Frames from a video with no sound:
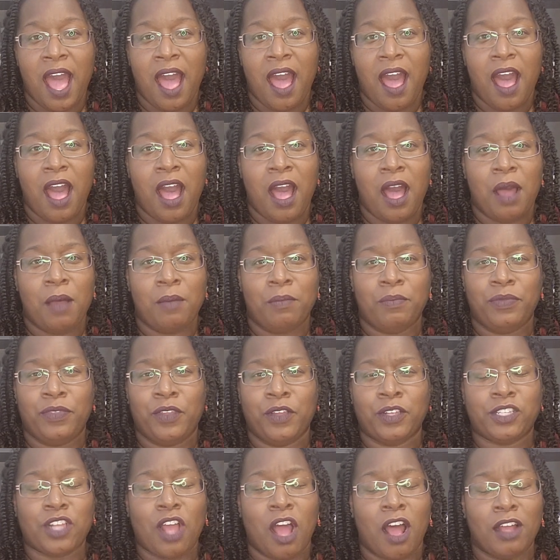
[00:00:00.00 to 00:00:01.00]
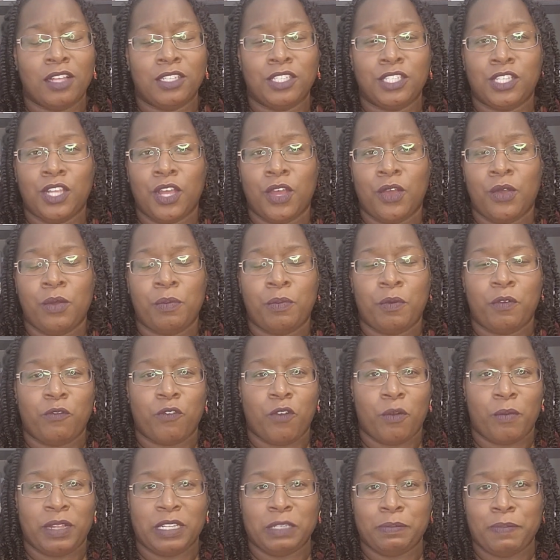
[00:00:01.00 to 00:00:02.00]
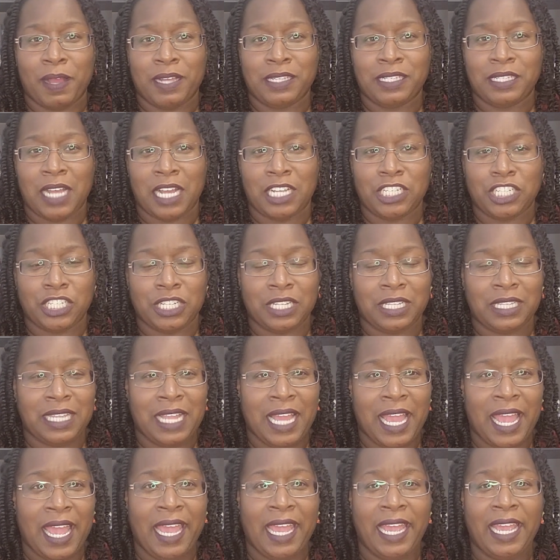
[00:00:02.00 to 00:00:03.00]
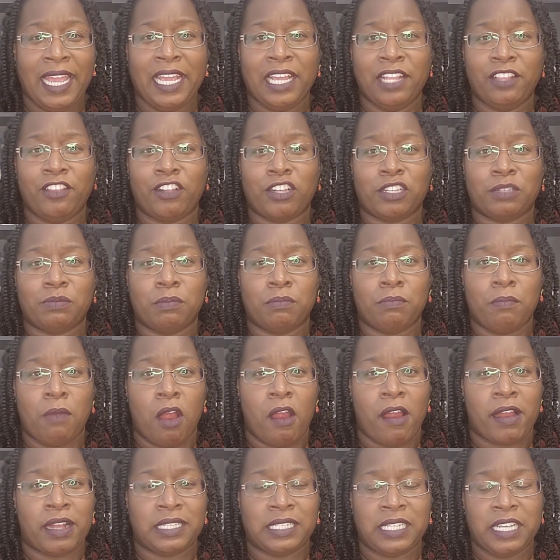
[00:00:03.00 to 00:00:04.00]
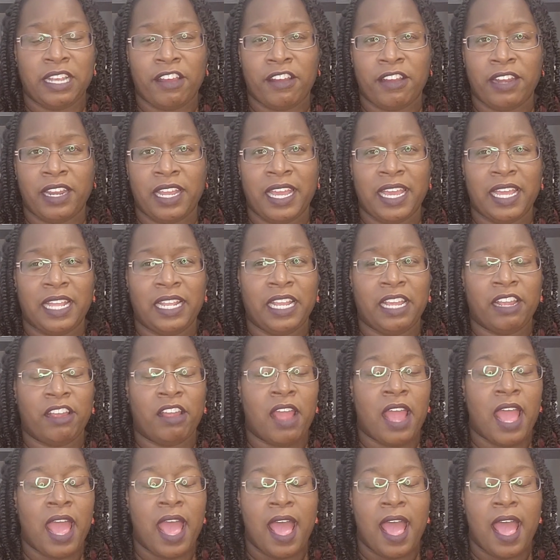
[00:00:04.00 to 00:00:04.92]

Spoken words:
There's also a performance by Sasha Lane. There's Mara Tierney in there.